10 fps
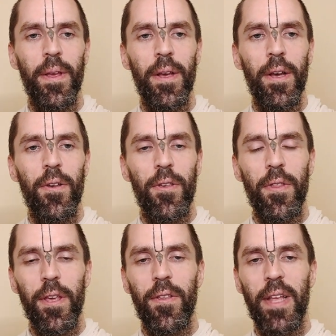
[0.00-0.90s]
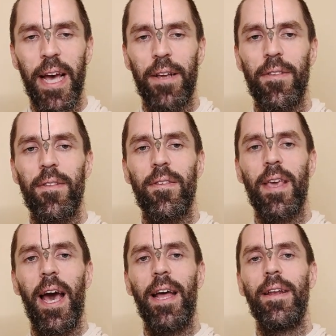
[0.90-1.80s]
So these texts
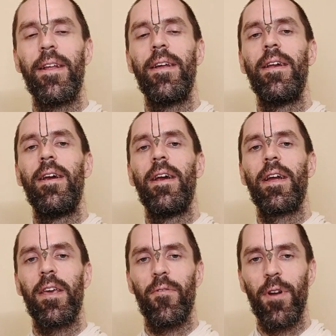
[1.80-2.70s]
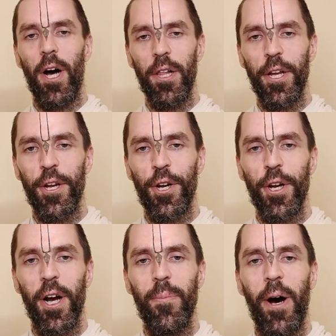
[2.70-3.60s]
can give knowledge
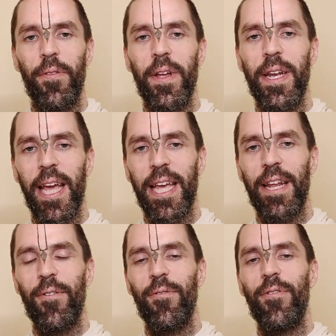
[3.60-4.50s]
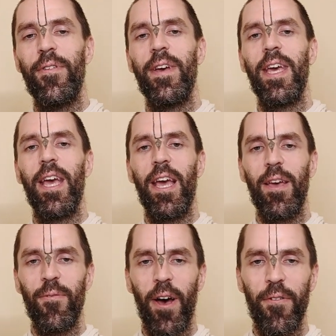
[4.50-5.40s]
about the negative
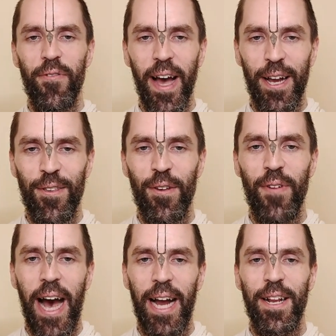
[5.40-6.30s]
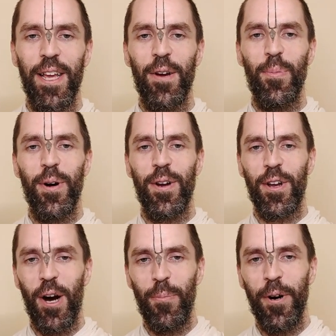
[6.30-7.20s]
effects of acting upon
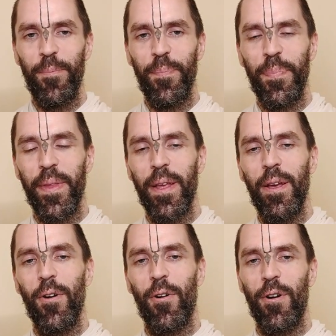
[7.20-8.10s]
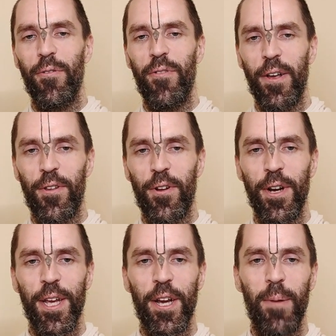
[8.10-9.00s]
kāma, or of
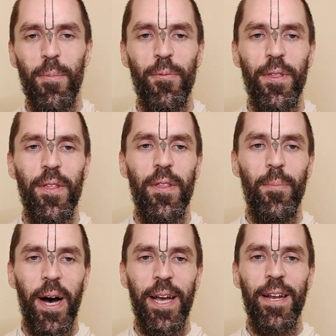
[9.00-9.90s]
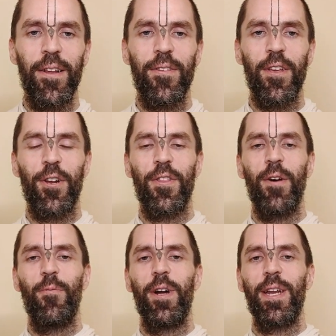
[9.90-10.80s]
fostering kāma within the mind, such
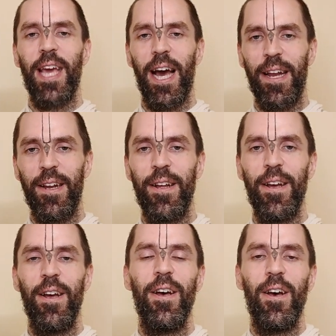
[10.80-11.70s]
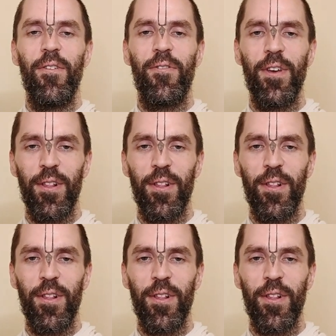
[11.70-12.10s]
that one can feel a